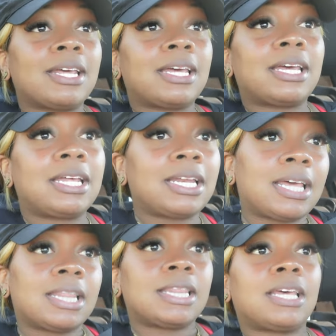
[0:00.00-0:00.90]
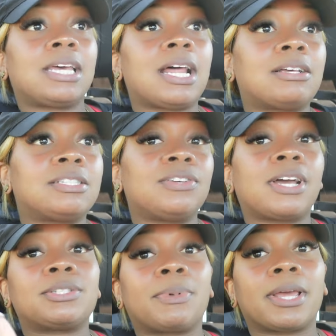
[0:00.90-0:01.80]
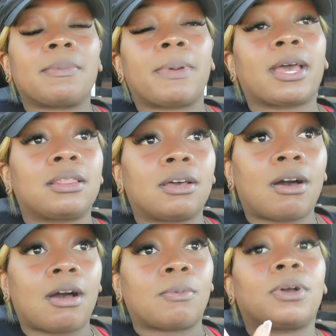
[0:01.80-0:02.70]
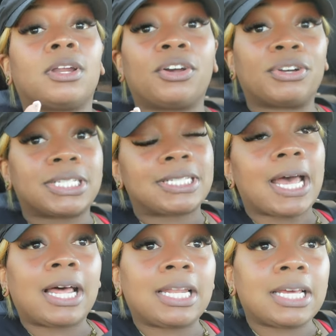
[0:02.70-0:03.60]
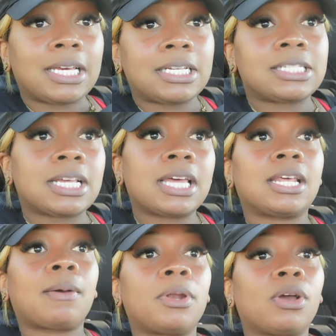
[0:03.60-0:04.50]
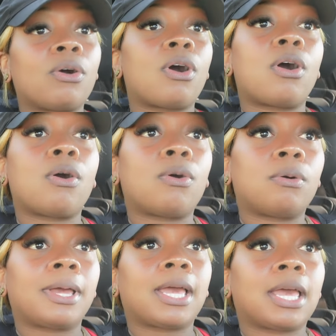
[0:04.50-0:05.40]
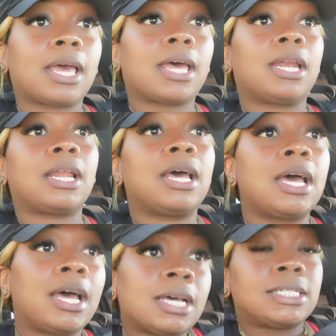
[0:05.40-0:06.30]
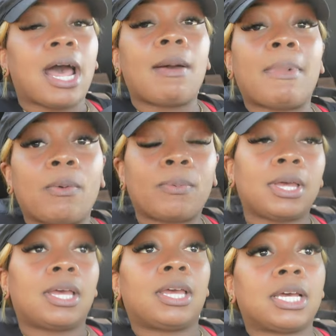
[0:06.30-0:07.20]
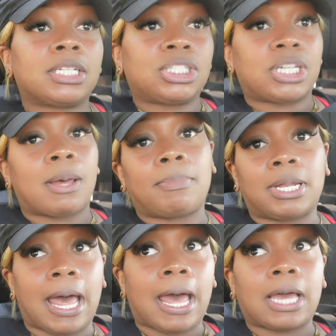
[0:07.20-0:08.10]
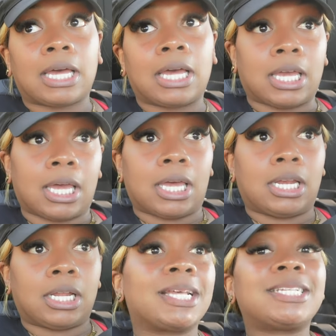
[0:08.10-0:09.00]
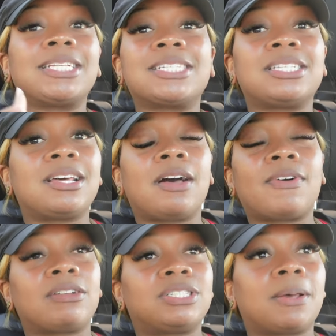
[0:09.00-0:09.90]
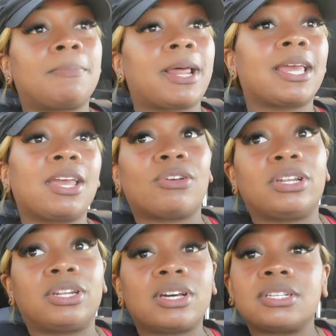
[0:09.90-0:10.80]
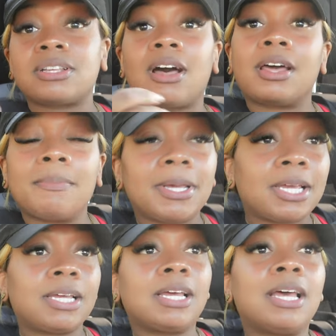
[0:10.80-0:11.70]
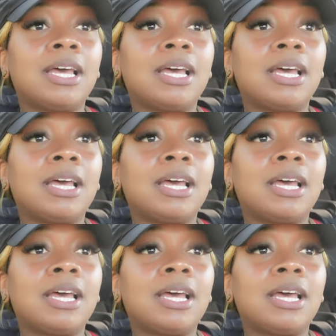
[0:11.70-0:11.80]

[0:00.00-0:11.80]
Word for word: in, and then I'll see you guys when I get back in the car. We're gonna go to Sally's, then I'm gonna go home and dye my wig jet black again, because I just love how jet black hair looks on me.